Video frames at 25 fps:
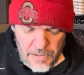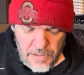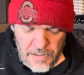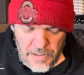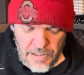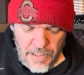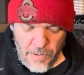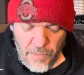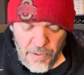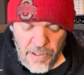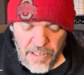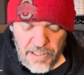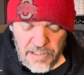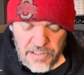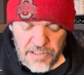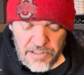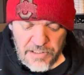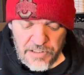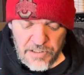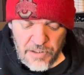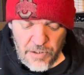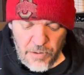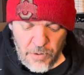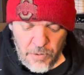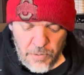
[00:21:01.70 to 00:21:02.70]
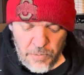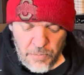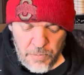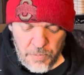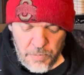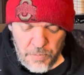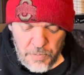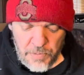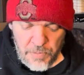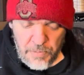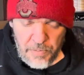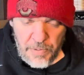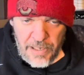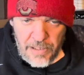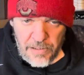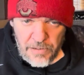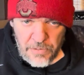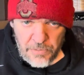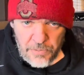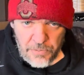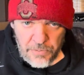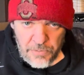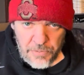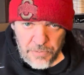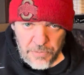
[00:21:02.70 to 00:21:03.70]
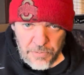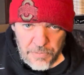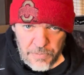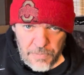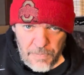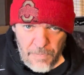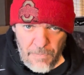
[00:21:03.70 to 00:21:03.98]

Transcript: that way I can show the pedals,